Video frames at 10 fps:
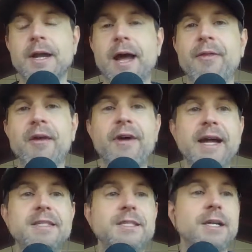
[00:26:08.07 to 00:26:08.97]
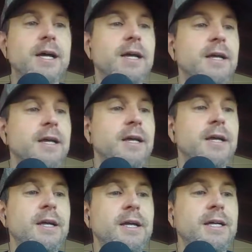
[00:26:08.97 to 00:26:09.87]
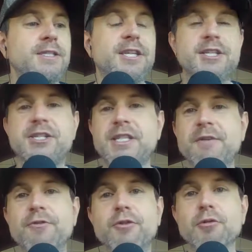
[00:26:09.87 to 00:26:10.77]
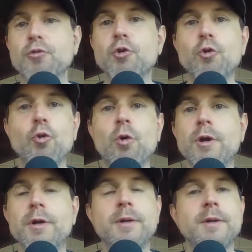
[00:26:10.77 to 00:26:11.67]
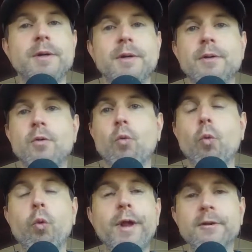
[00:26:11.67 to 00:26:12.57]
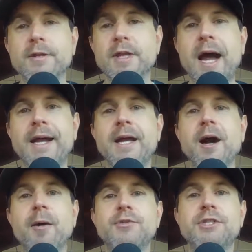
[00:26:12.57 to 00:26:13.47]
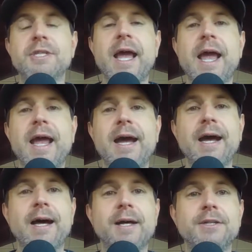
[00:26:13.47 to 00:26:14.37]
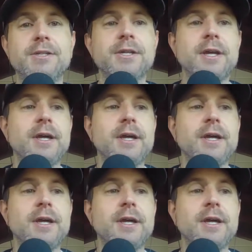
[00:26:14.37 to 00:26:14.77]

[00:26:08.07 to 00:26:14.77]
And they've had to sift through weird lineups and